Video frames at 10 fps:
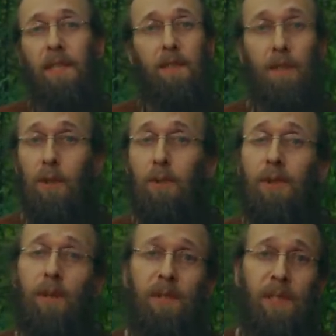
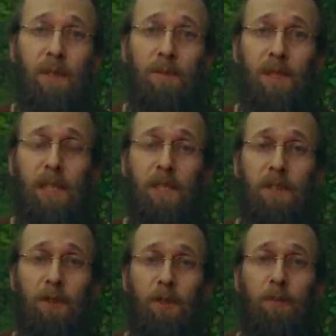delude themselves
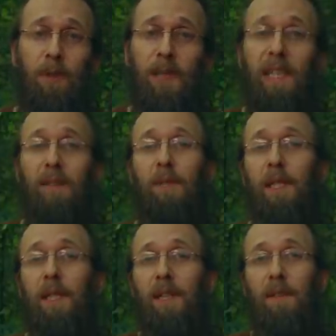into
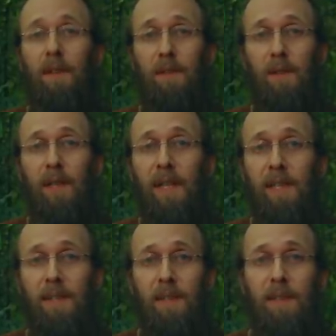believing that they're
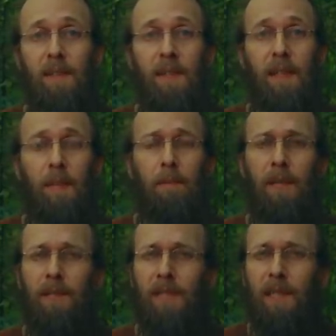enlightened
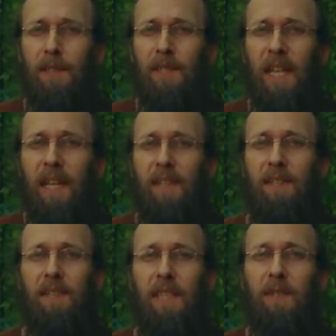because they just can't
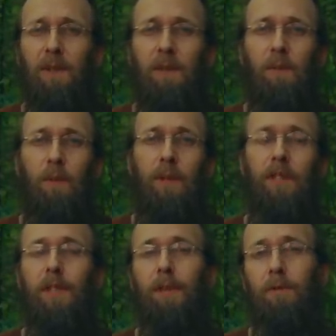deal with the
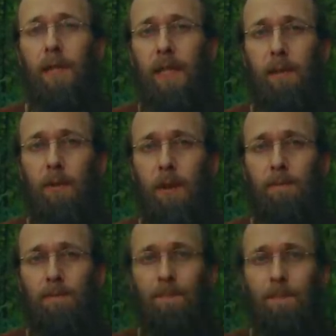suffering anymore.
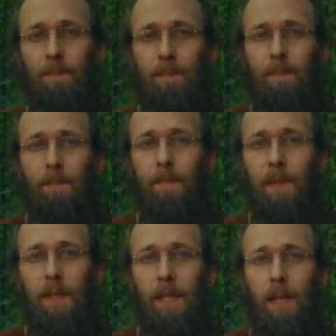
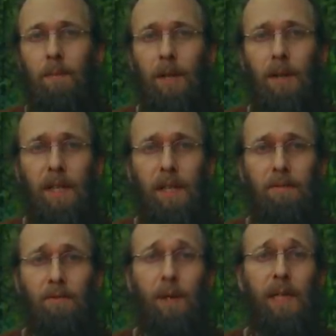But all
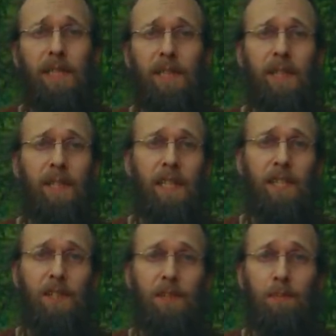they've really done
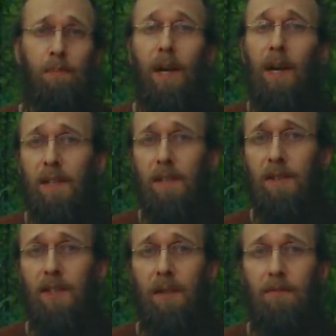is block their
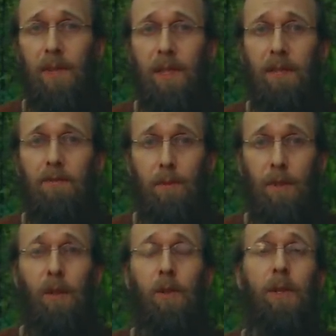suffering from
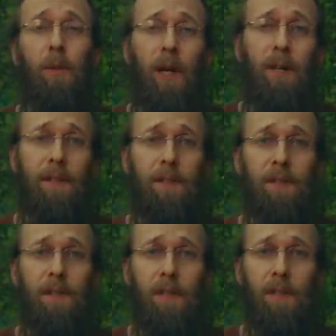their own
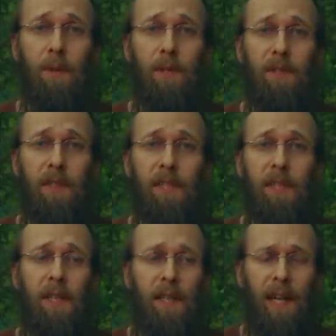awareness. In other words, they
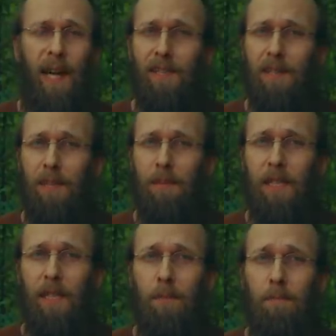actually
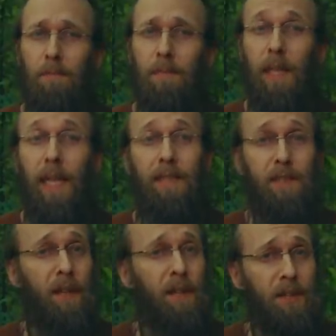become less
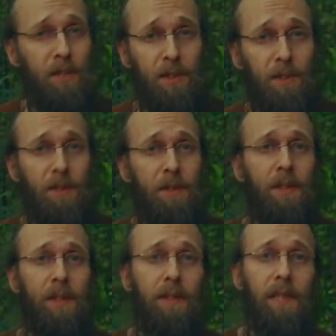conscious.
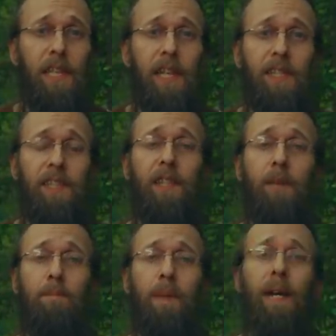They take a
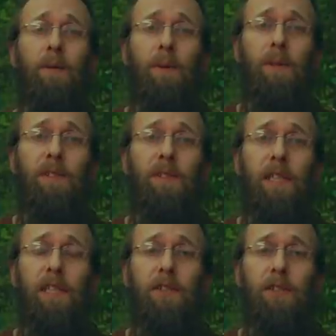step backwards
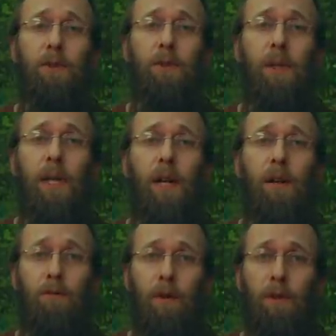into
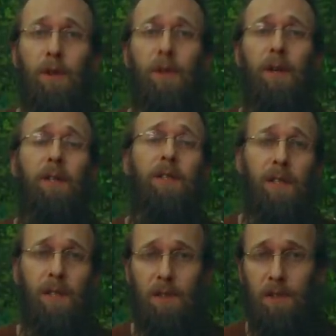further
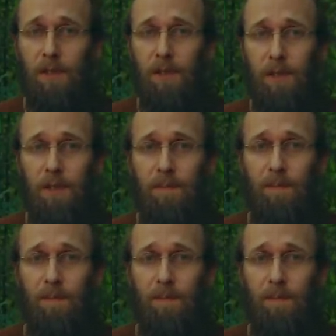unconsciousness.